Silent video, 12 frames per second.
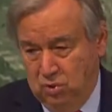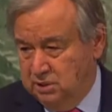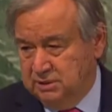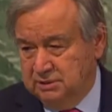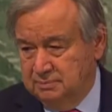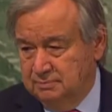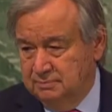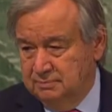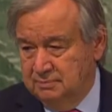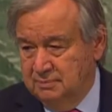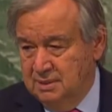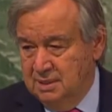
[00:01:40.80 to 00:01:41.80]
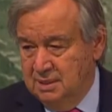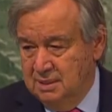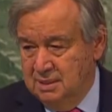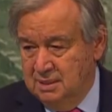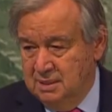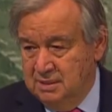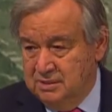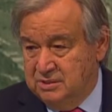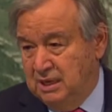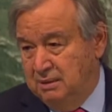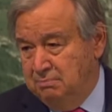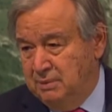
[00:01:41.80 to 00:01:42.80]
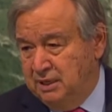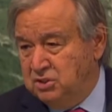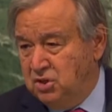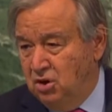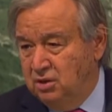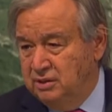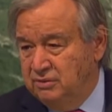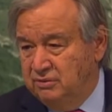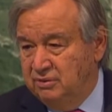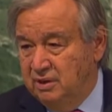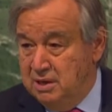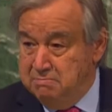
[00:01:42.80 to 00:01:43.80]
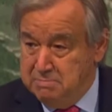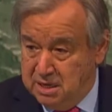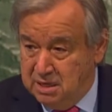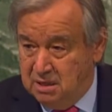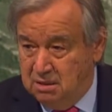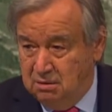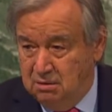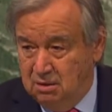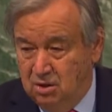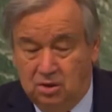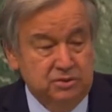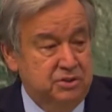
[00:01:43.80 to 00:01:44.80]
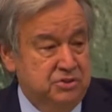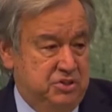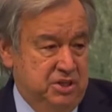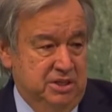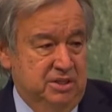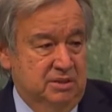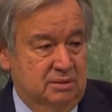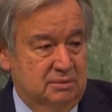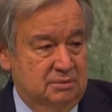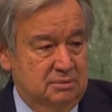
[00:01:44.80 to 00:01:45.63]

war. Some might call it a miracle on the sea.